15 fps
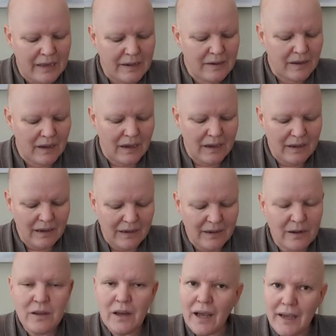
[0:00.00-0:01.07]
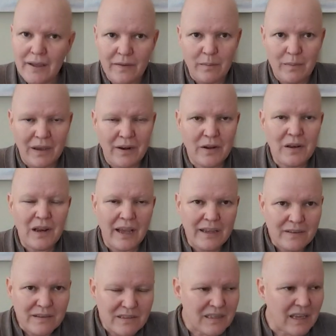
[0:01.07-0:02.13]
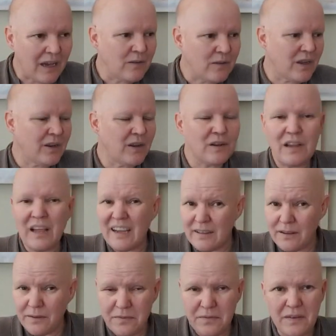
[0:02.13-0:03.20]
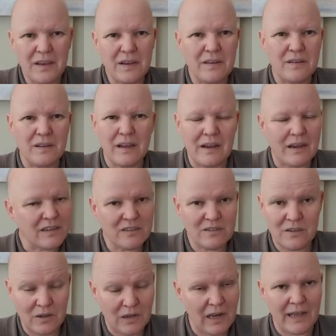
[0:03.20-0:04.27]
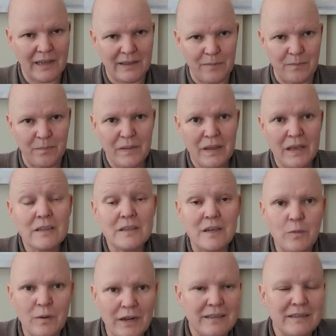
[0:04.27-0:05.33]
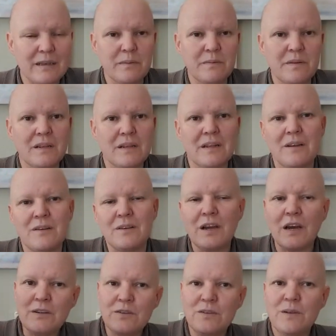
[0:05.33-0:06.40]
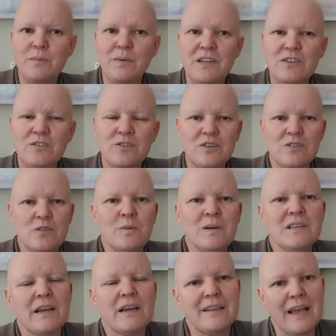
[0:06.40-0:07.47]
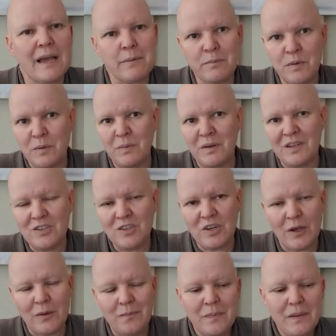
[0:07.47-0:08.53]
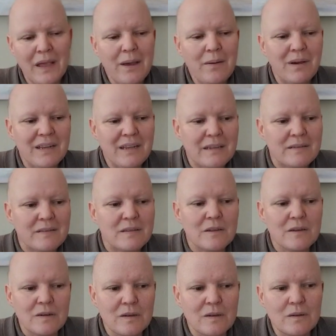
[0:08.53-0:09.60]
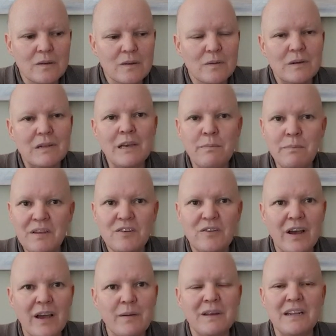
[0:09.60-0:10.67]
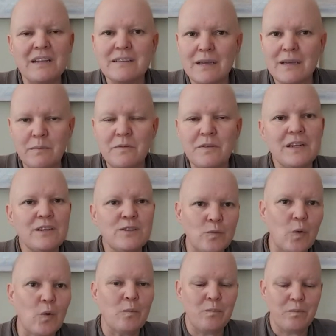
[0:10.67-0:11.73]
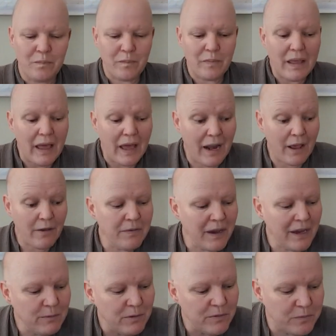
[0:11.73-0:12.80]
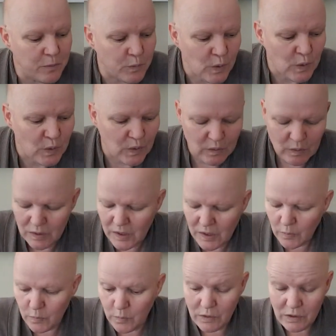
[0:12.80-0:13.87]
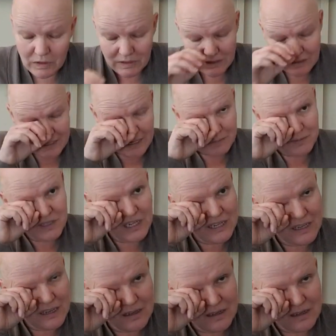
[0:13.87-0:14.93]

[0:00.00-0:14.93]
And I don't like them. I don't like the sound. I don't like the feel. I just don't like them. So I wanted something that I could go to the beach, because it's always like damp on the beach, you know. But it still will keep me dry, but it's comfy and it's warm. And I find with wool can